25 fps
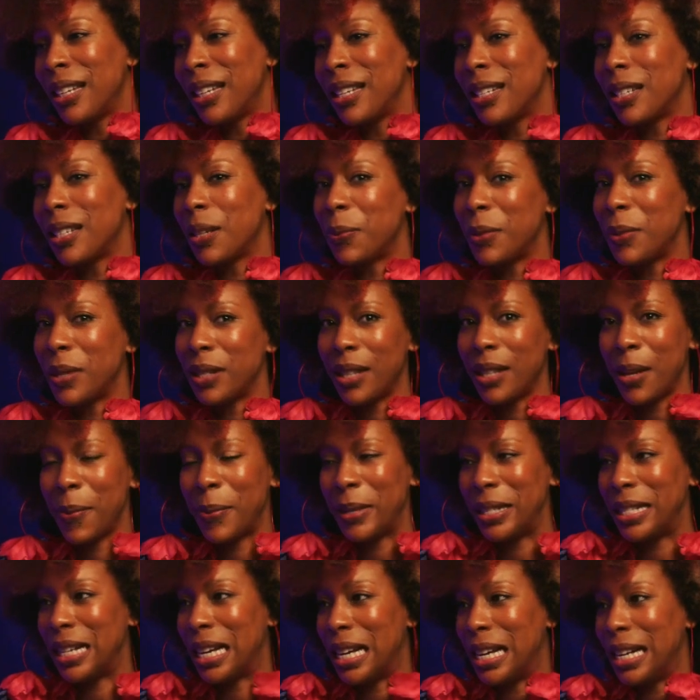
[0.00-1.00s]
Sometimes I'll
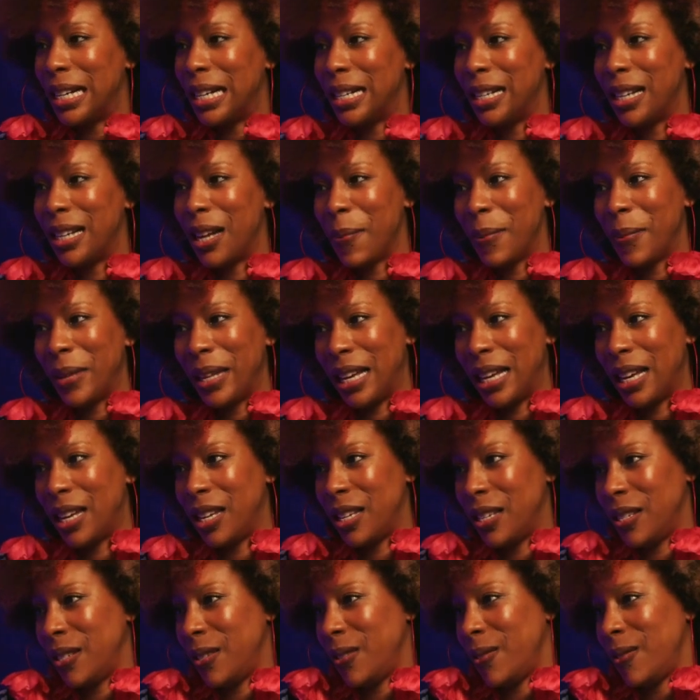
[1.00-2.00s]
be tired. I'll be like,
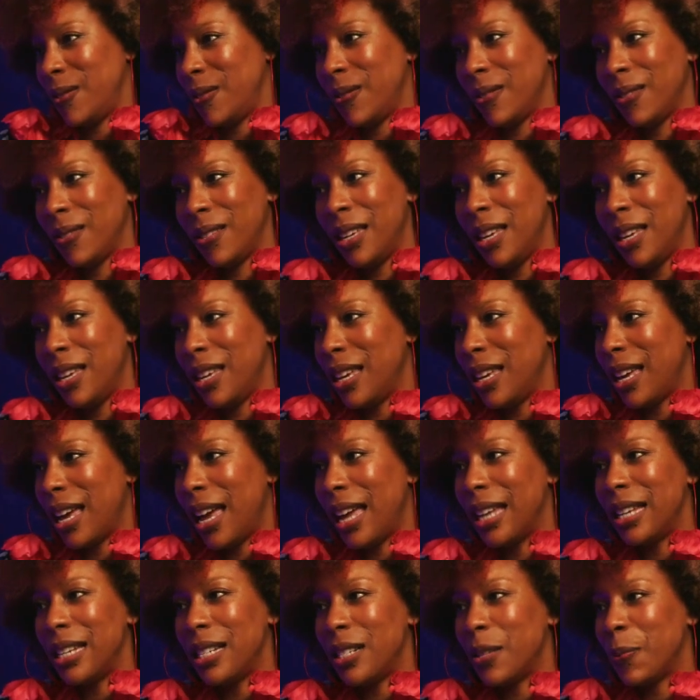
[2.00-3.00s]

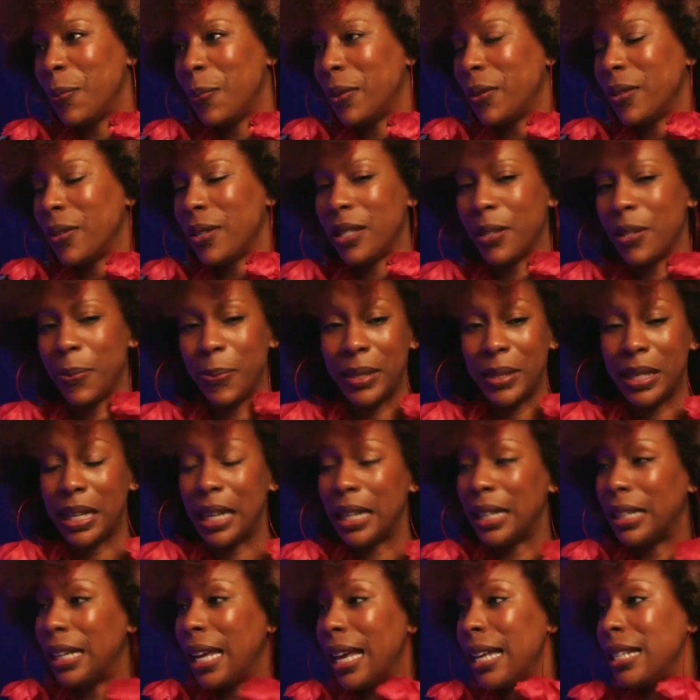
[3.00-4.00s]
I need to put on some
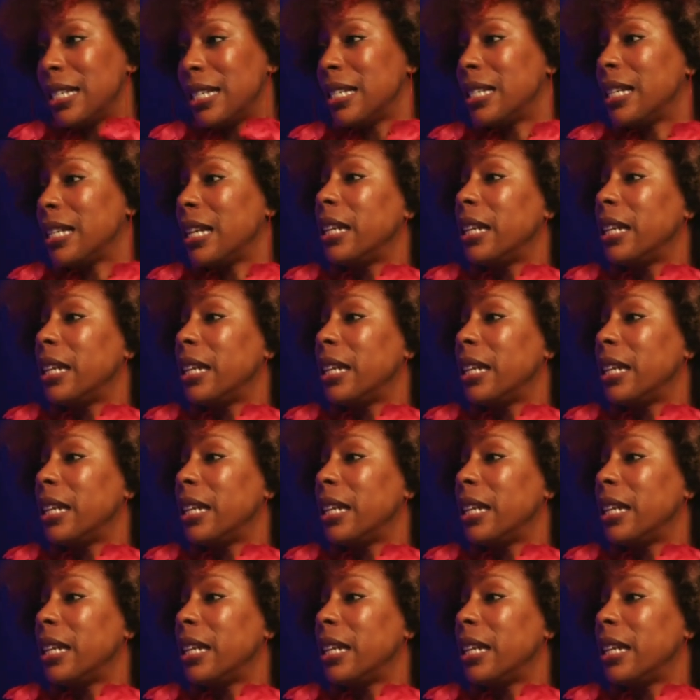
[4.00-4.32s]
sunglasses